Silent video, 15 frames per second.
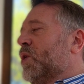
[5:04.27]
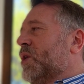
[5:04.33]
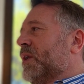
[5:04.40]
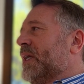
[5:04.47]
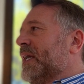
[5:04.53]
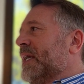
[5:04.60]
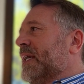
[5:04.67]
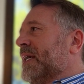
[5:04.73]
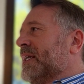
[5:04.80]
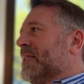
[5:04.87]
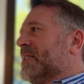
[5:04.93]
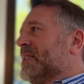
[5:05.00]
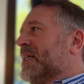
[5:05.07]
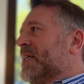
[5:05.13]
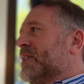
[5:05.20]
working in a
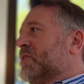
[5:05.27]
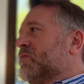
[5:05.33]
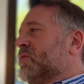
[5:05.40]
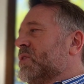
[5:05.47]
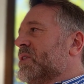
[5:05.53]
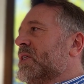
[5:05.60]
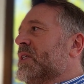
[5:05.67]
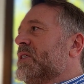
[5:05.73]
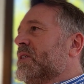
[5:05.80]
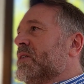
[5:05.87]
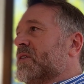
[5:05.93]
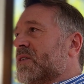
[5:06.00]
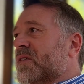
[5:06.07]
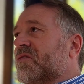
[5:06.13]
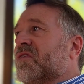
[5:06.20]
state of
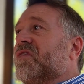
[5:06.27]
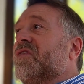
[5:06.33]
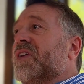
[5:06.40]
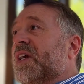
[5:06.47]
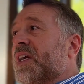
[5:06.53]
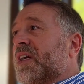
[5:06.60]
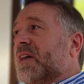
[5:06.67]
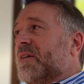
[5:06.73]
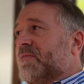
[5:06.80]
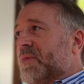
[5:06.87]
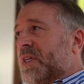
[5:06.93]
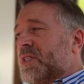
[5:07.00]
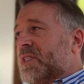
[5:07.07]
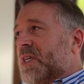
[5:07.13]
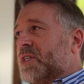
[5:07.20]
resistance and fear,
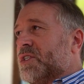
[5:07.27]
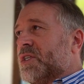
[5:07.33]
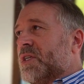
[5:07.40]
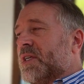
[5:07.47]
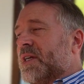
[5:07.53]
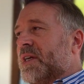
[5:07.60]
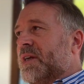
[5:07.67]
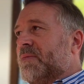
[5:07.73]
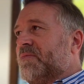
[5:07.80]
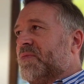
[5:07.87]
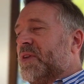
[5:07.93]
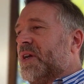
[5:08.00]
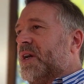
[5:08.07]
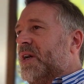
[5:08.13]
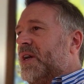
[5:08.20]
essentially.
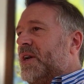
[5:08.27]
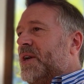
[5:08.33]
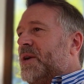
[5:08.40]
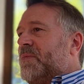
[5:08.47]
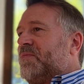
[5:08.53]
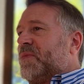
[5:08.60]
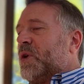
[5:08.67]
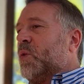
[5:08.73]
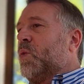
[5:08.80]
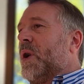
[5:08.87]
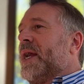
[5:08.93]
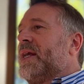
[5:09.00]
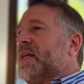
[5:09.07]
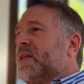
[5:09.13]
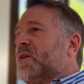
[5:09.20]

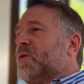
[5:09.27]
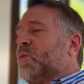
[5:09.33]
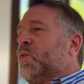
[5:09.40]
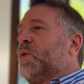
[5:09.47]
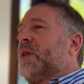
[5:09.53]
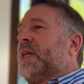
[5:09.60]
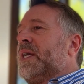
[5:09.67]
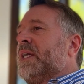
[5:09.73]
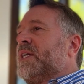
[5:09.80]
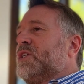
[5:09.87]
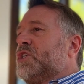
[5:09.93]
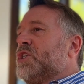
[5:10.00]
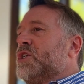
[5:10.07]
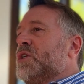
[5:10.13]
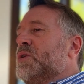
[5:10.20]
When we
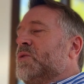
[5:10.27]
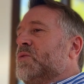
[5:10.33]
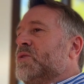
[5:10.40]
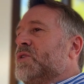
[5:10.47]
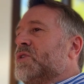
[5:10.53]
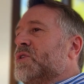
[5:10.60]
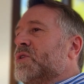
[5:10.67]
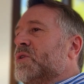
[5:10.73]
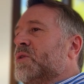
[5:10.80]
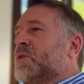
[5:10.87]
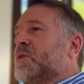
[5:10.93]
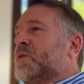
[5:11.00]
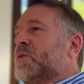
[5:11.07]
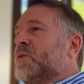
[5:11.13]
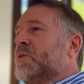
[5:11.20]
choose
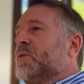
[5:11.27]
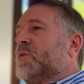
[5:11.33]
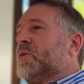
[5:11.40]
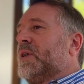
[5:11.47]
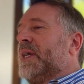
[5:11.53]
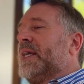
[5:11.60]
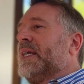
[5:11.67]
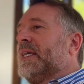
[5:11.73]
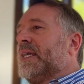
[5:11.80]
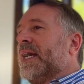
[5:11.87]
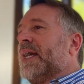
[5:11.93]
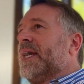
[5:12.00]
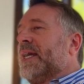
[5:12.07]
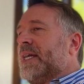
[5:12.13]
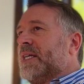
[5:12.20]
to
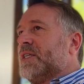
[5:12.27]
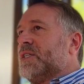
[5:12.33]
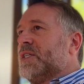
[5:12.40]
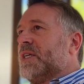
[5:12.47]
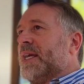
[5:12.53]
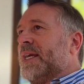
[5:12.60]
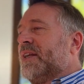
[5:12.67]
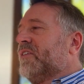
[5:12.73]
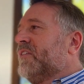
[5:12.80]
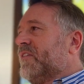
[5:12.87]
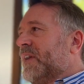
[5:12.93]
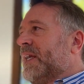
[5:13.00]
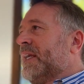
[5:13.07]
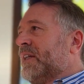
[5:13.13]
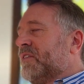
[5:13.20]
engage in a
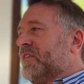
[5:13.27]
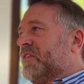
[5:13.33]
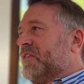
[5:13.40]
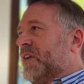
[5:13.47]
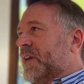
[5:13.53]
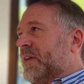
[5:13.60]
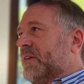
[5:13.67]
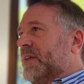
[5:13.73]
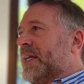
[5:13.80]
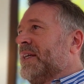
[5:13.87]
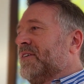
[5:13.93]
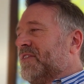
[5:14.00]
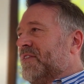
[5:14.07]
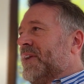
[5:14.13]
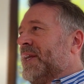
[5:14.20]
feeling of fun,
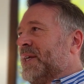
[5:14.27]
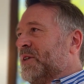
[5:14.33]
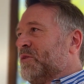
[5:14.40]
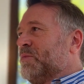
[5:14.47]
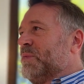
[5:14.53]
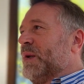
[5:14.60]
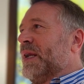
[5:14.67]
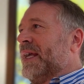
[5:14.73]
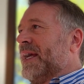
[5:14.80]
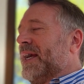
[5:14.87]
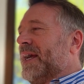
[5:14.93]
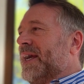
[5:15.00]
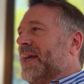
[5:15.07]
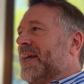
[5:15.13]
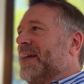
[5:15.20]
in a feeling of
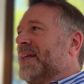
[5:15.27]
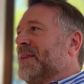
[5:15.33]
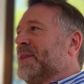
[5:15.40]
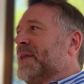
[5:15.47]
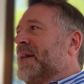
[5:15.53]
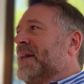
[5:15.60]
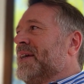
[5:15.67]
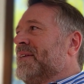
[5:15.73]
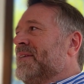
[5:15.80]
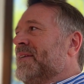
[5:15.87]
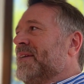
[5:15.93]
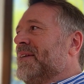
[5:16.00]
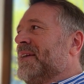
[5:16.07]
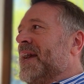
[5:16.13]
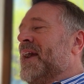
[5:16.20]
play, then
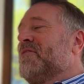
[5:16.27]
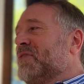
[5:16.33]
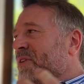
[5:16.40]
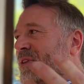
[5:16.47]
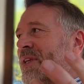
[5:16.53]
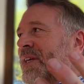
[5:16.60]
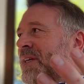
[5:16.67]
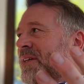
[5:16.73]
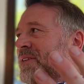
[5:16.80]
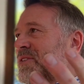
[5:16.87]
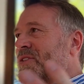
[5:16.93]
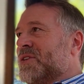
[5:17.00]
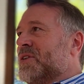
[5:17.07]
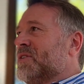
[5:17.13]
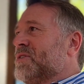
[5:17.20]
everything
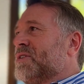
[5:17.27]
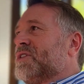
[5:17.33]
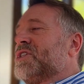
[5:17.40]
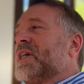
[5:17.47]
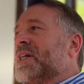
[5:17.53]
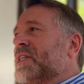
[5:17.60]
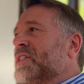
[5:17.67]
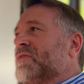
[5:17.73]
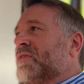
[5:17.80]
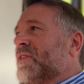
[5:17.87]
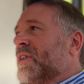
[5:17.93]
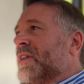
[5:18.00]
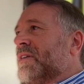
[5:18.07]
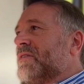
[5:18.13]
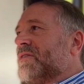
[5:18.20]
starts to change
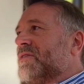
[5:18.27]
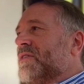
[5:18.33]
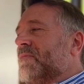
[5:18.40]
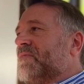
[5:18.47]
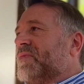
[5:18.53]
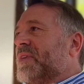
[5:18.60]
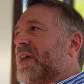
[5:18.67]
for us.